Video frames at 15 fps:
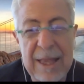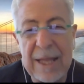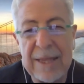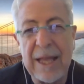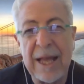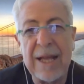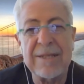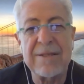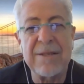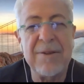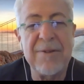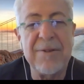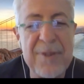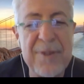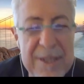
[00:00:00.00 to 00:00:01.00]
that
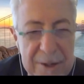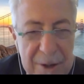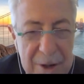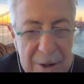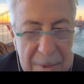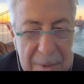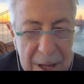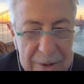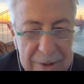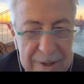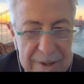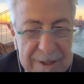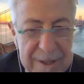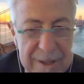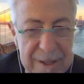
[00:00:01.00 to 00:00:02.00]
has physical
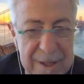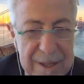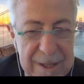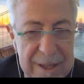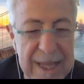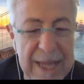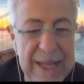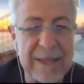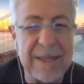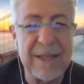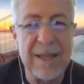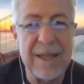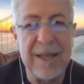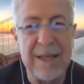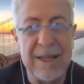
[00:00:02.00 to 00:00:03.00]
models that
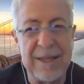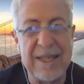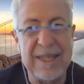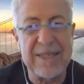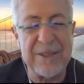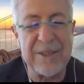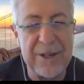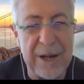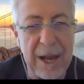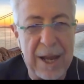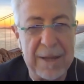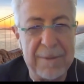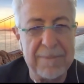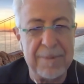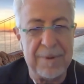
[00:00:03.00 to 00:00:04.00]

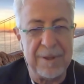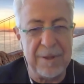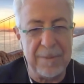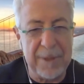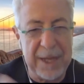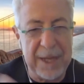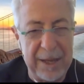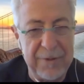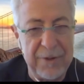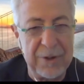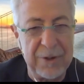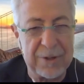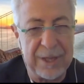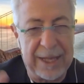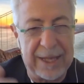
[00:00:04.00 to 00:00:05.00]
describe the
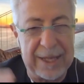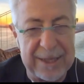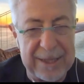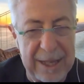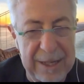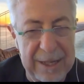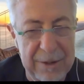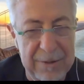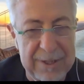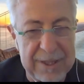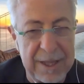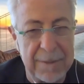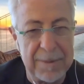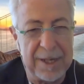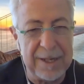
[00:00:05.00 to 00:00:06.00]
behavior, the extent
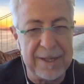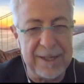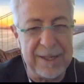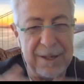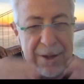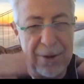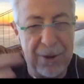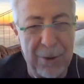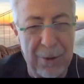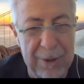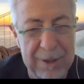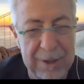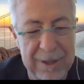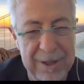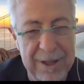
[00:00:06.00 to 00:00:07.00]
of stability,
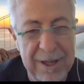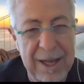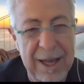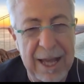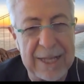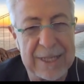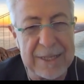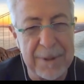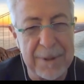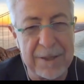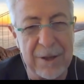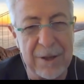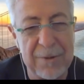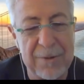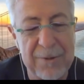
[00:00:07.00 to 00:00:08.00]
all the
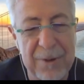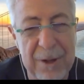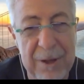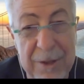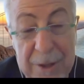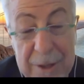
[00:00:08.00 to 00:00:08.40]
aspect of